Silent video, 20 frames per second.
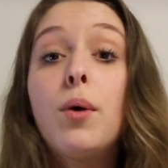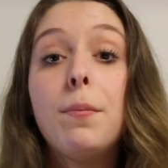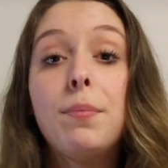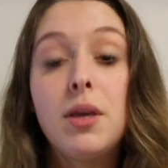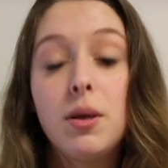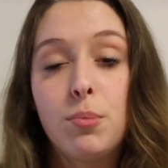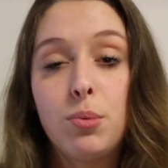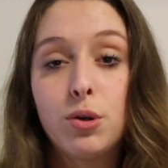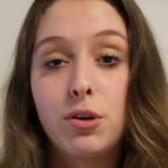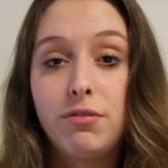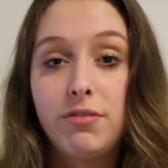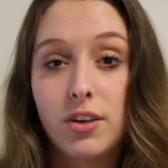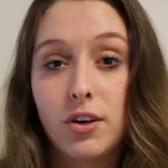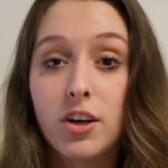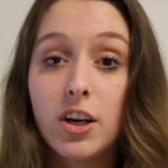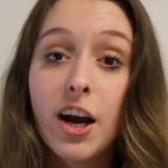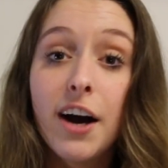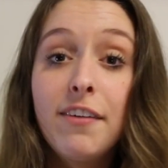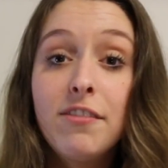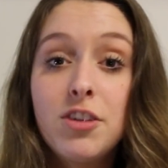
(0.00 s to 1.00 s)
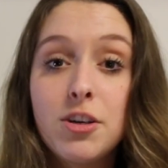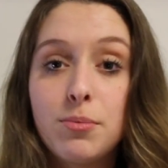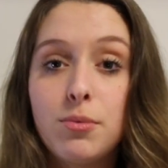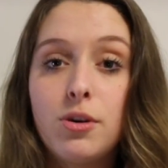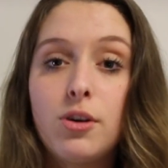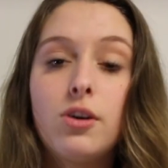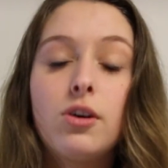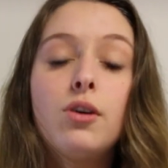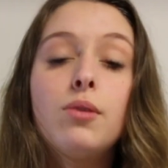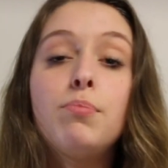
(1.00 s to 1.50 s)
want people to feel
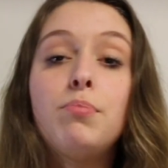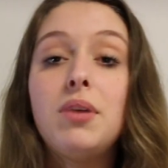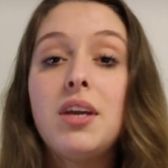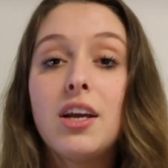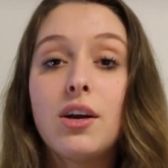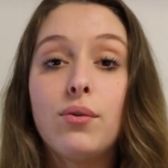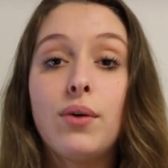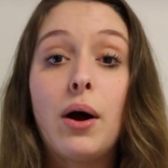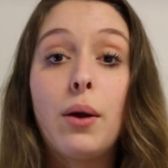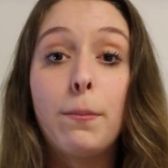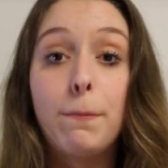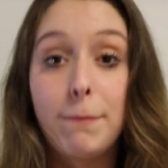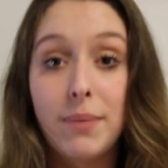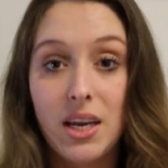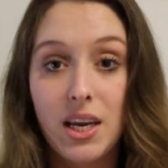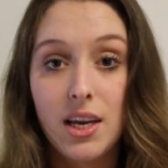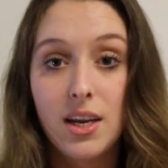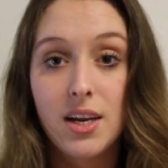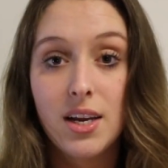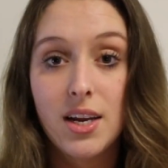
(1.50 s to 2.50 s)
uncomfortable being around me,